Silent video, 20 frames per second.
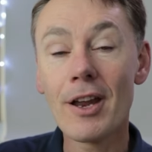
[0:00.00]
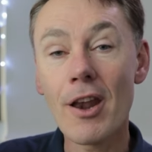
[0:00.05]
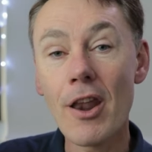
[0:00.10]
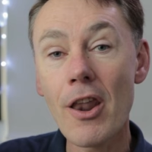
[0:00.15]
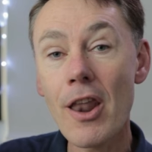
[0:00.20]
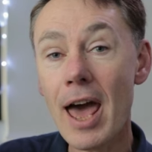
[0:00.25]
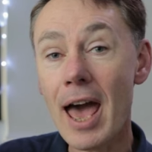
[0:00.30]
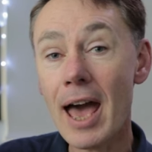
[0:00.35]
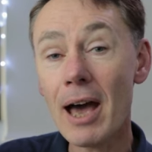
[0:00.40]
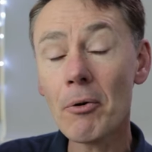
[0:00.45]

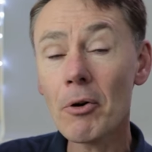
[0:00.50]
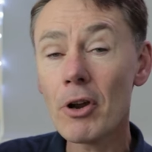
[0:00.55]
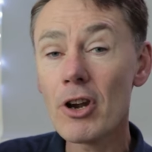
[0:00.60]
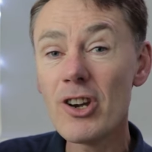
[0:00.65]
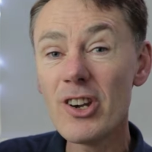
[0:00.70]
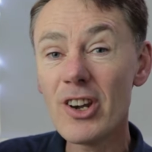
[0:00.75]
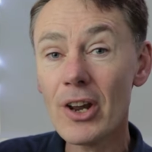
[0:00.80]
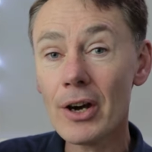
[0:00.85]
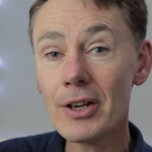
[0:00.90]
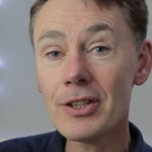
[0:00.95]
Now,
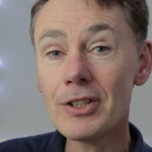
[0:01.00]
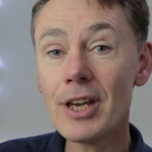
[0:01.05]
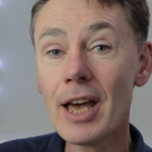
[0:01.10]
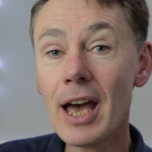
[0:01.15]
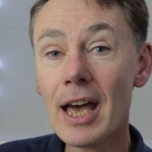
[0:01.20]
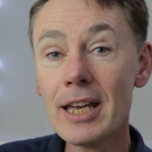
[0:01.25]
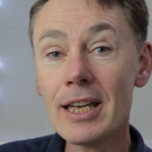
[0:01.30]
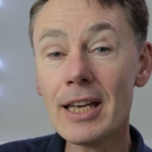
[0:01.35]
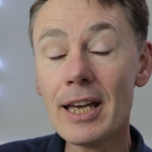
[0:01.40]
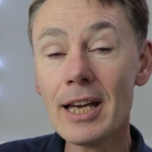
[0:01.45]

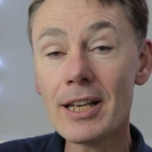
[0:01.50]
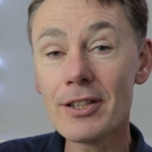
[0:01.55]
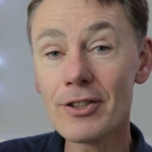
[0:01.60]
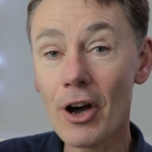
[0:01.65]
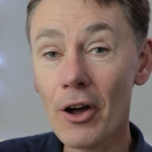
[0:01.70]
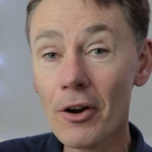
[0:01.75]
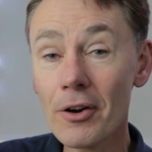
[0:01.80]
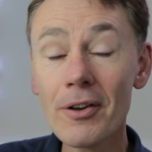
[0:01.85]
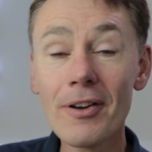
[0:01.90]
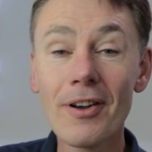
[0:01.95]
98 years
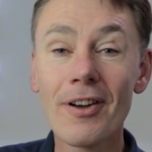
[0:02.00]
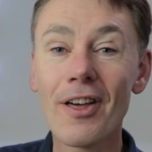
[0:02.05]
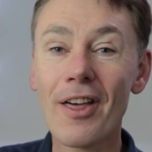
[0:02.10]
on,